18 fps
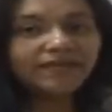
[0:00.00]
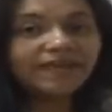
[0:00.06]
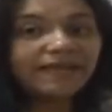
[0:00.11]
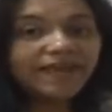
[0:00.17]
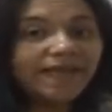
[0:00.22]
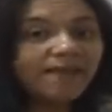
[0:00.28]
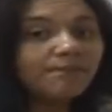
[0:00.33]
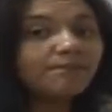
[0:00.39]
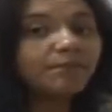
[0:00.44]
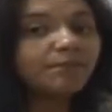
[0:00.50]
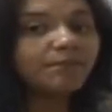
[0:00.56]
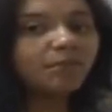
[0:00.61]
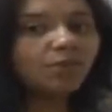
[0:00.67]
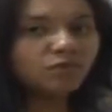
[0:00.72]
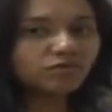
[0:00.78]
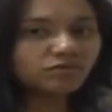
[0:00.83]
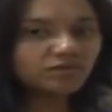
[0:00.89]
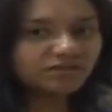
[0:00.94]
lamp
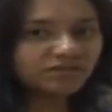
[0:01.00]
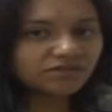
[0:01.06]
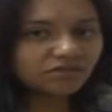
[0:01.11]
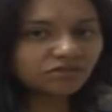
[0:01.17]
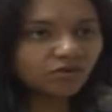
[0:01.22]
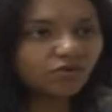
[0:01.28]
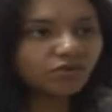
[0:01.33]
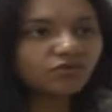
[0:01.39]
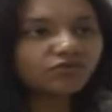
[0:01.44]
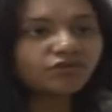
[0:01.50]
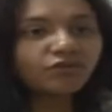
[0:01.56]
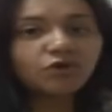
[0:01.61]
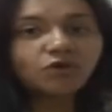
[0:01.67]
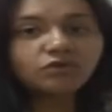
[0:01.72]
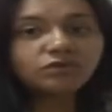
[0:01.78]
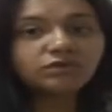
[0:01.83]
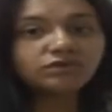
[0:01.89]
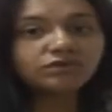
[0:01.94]
posts or the
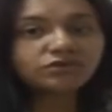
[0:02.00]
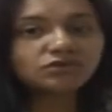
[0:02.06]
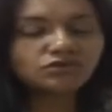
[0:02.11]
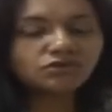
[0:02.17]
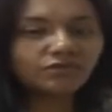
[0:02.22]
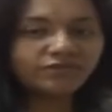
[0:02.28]
holders